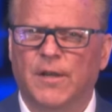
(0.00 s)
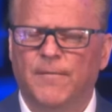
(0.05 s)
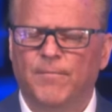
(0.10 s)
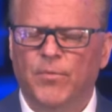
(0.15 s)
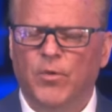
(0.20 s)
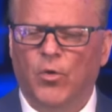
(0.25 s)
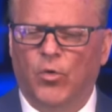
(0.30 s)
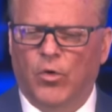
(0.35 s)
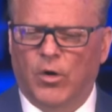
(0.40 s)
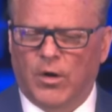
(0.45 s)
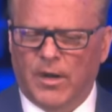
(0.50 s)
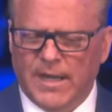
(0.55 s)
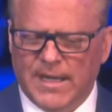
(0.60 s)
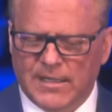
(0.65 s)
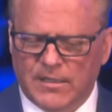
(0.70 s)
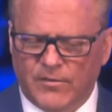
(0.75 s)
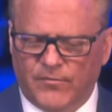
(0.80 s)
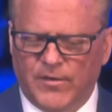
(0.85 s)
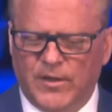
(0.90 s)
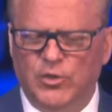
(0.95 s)
or
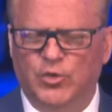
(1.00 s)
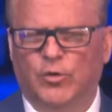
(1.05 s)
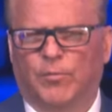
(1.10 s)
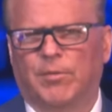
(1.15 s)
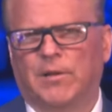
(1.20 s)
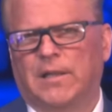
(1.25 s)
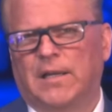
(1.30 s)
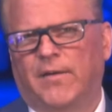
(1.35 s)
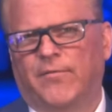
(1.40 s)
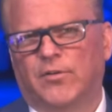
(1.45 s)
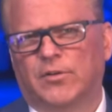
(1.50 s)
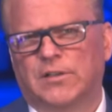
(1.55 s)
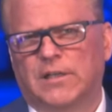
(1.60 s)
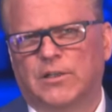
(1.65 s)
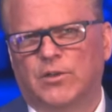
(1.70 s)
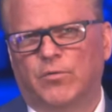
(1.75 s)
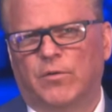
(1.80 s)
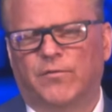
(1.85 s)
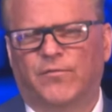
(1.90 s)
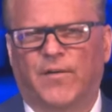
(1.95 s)
individual believers
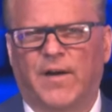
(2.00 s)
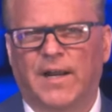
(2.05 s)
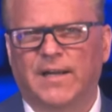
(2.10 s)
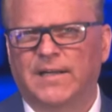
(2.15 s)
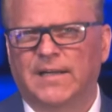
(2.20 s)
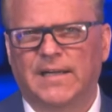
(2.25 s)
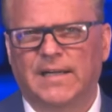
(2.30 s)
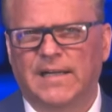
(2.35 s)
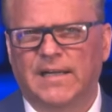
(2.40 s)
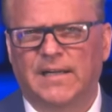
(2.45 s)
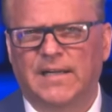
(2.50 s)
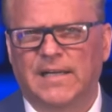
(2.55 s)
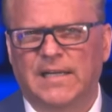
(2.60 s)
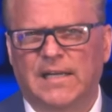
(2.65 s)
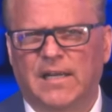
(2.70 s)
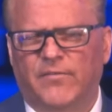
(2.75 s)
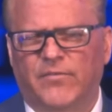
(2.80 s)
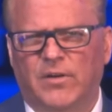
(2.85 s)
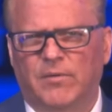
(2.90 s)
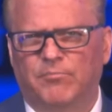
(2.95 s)
that you would find at any
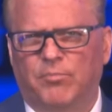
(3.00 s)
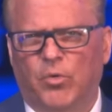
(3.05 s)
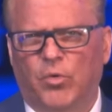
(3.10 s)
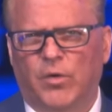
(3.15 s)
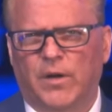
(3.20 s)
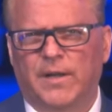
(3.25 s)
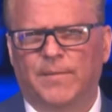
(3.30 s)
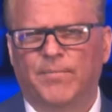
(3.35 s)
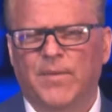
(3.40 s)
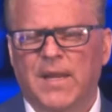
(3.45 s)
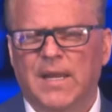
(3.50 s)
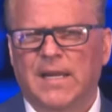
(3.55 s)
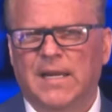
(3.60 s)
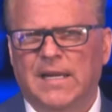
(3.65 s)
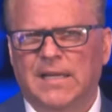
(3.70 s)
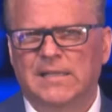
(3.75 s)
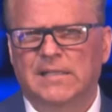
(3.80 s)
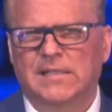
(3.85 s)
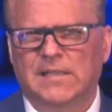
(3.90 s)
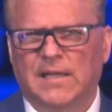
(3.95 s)
given point
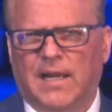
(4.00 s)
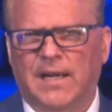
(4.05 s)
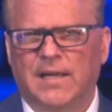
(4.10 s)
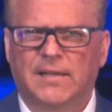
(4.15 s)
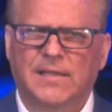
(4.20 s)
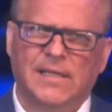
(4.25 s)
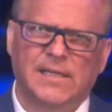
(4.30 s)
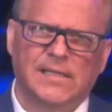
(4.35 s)
inside these